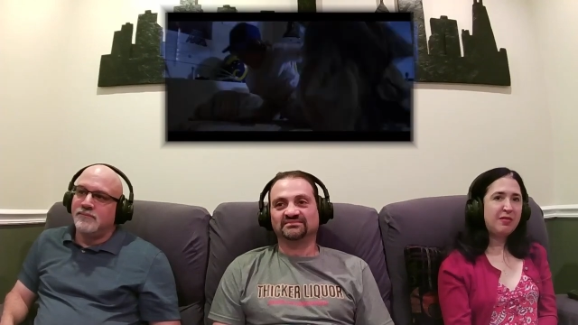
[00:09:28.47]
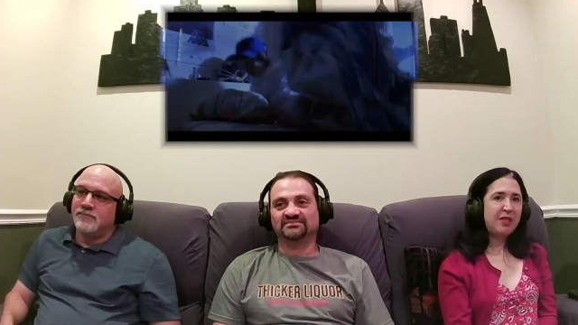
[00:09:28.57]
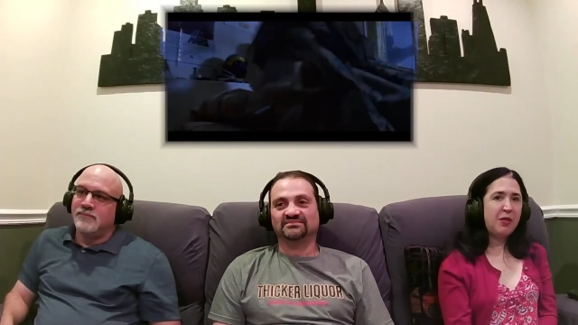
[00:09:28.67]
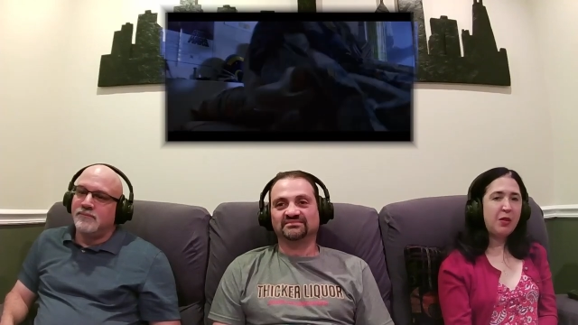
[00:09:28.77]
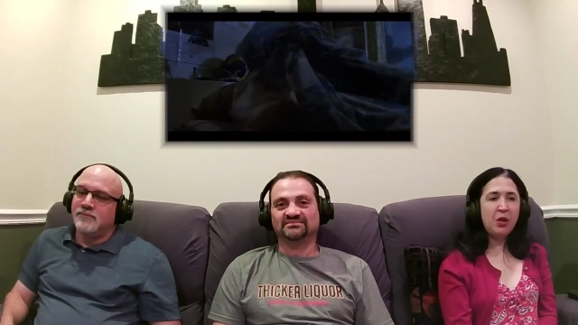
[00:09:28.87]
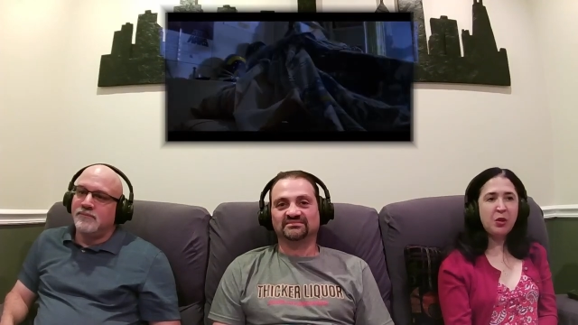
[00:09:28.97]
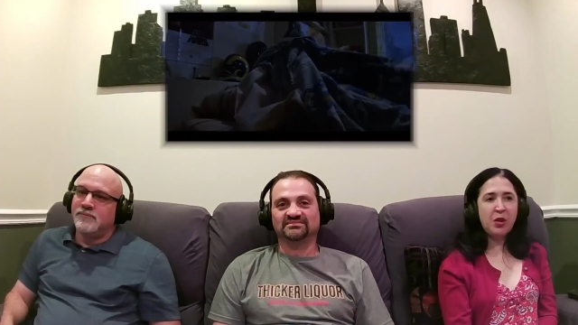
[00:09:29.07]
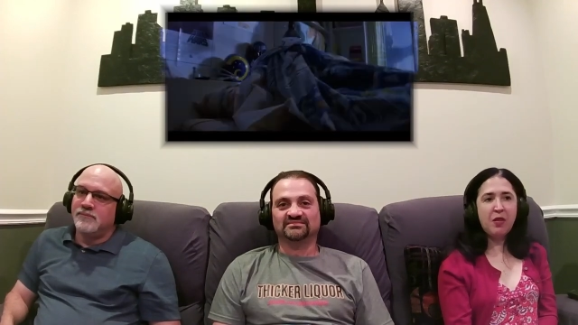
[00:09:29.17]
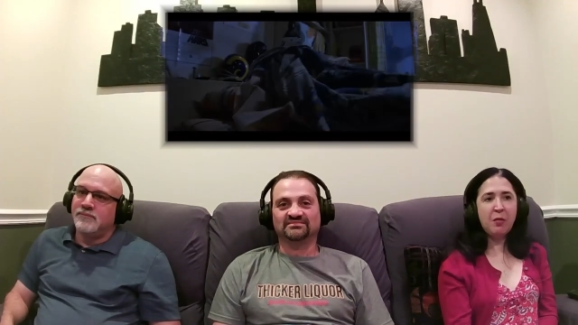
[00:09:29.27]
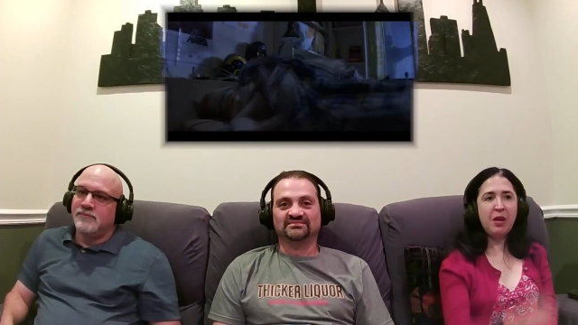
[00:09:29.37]
Speaker 1: Even though I used to
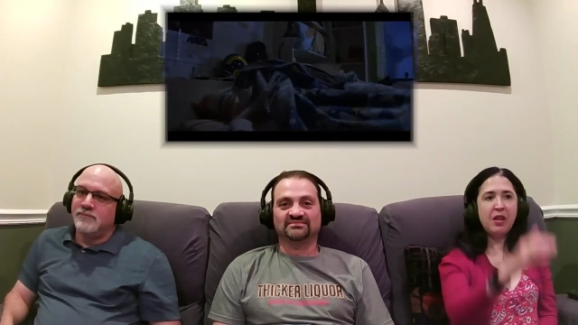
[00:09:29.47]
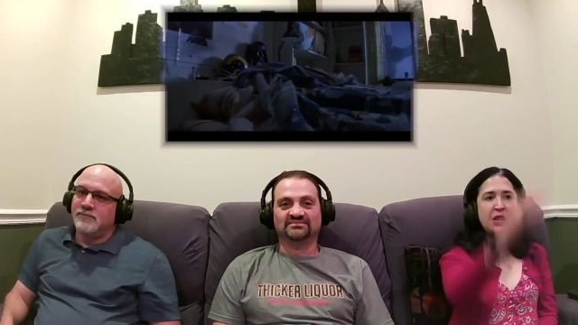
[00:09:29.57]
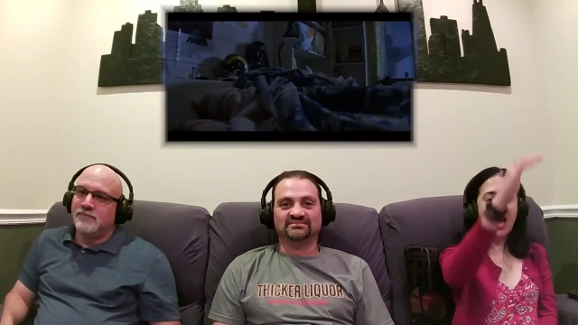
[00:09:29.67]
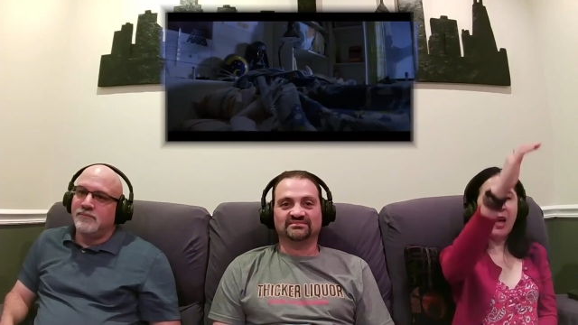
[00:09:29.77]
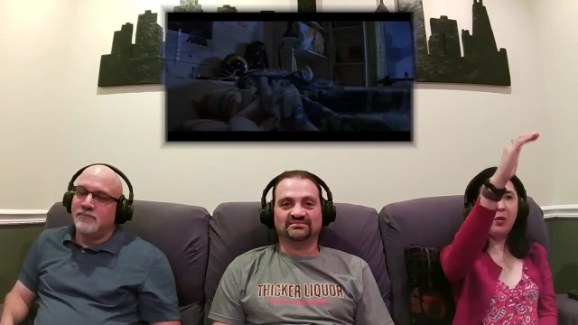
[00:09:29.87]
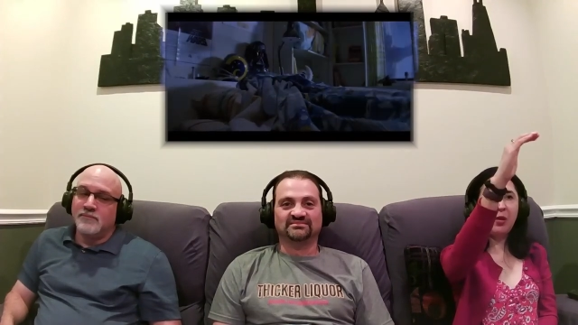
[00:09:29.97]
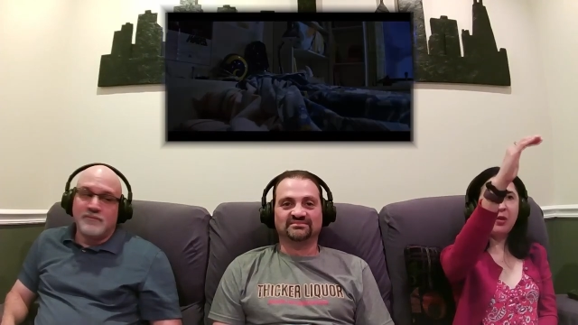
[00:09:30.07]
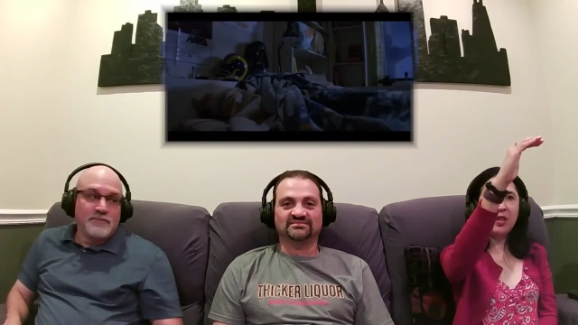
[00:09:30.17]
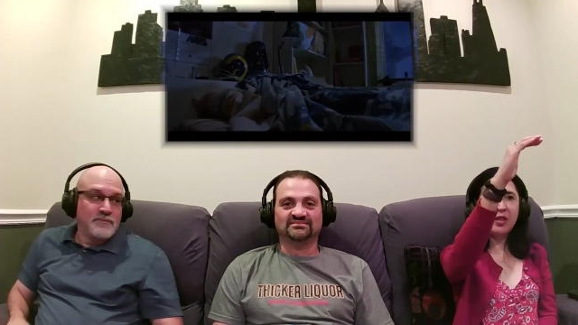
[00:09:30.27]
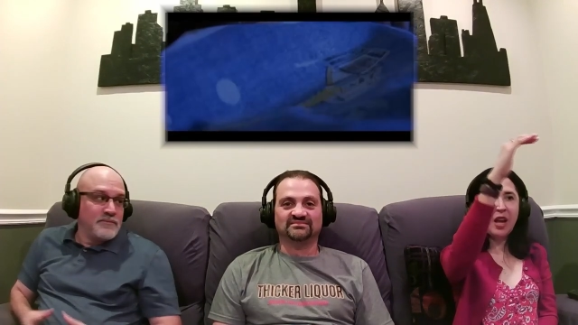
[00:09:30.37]
have a big clown that was
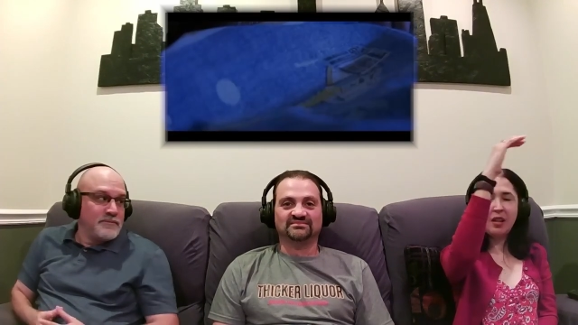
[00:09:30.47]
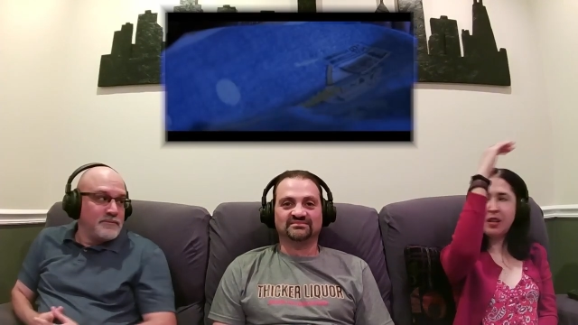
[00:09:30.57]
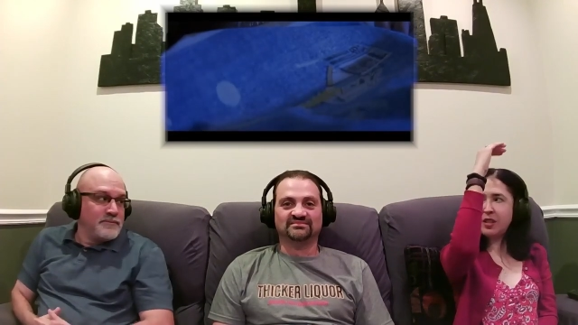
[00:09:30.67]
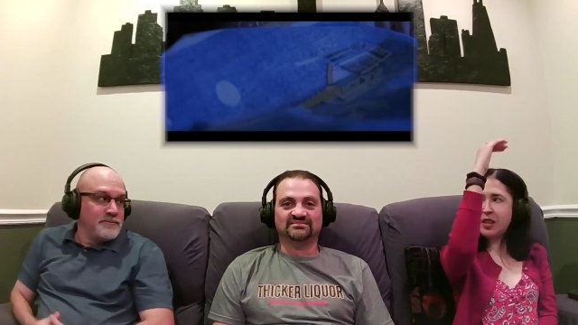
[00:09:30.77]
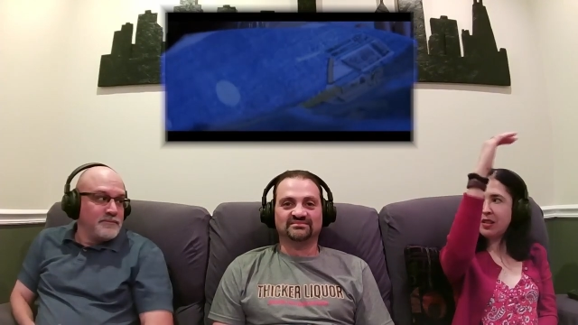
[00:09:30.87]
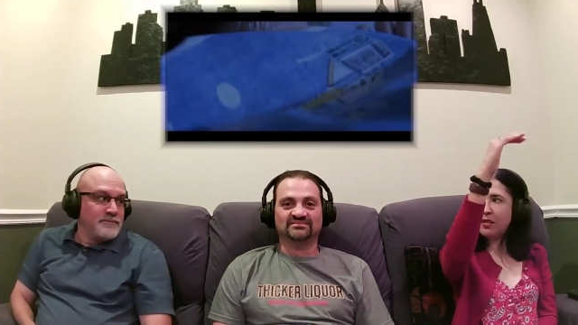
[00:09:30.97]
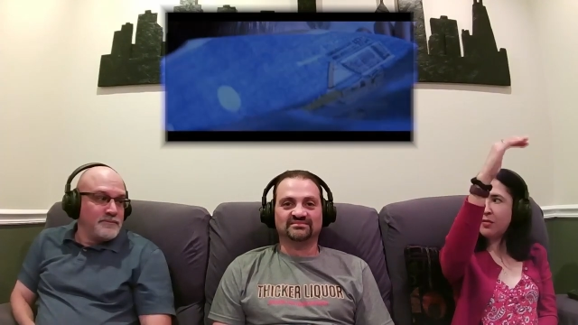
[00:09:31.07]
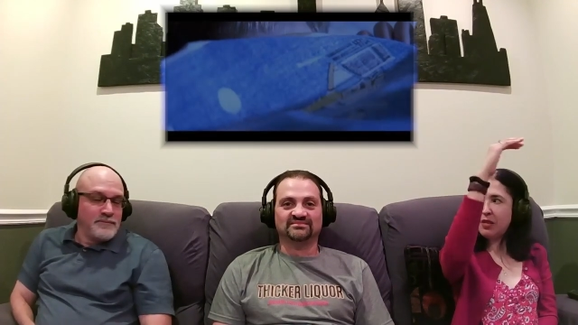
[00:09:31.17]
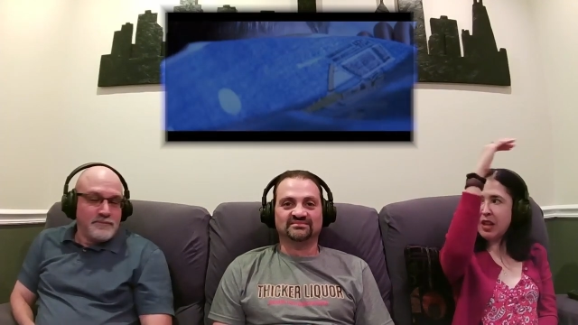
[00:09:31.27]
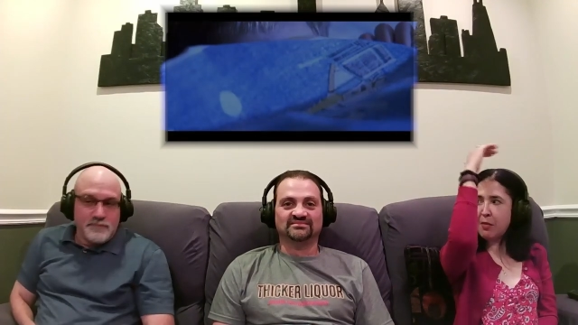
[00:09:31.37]
the size, the,
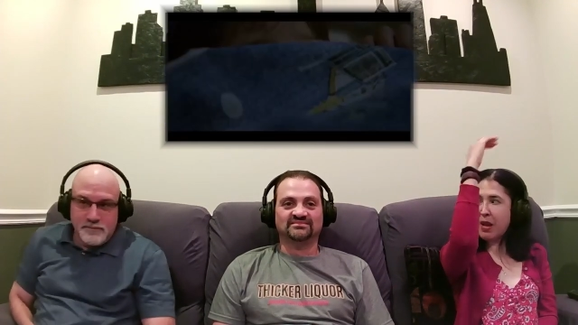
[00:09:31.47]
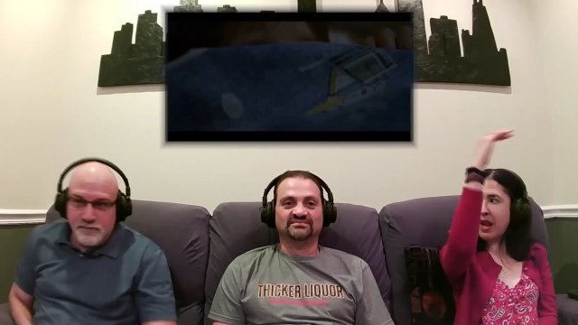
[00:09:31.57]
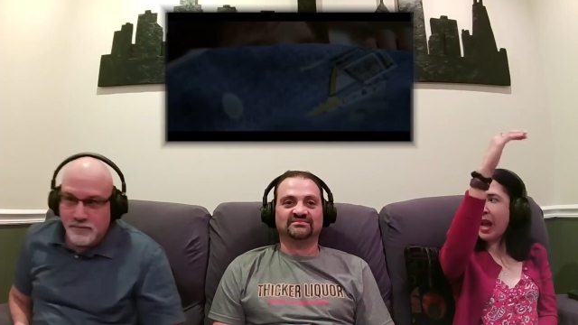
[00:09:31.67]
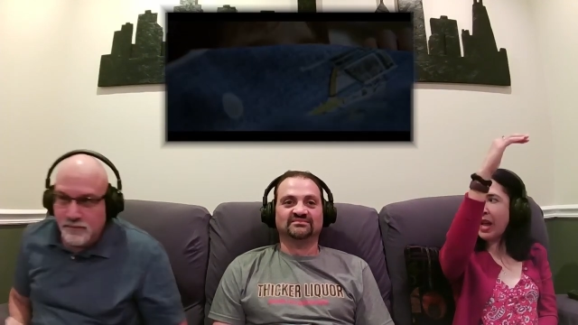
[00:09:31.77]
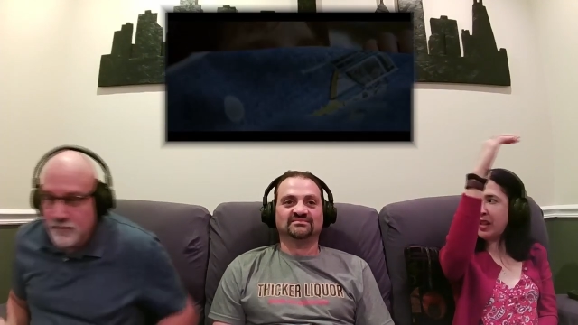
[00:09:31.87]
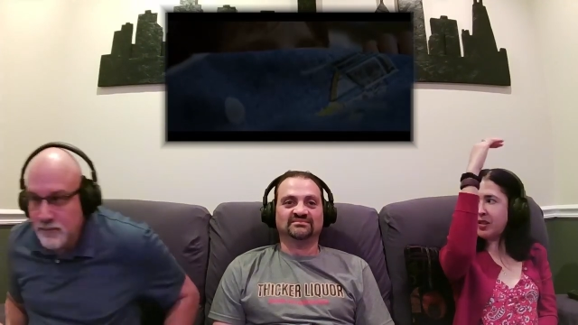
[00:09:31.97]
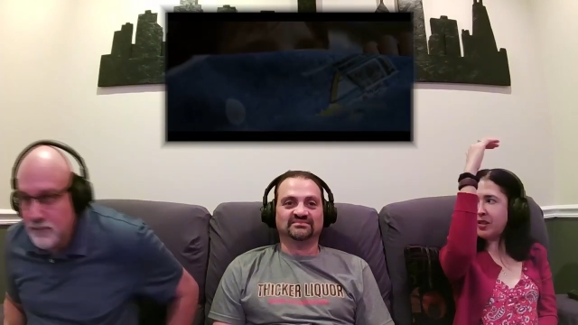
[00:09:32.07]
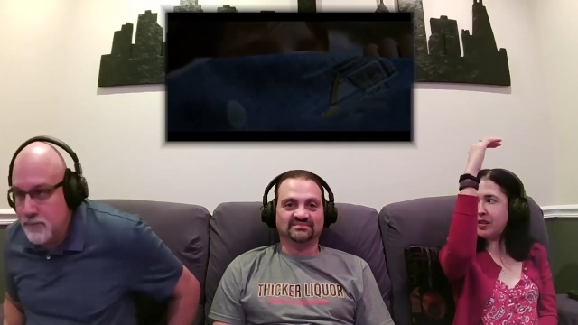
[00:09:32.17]
like my height,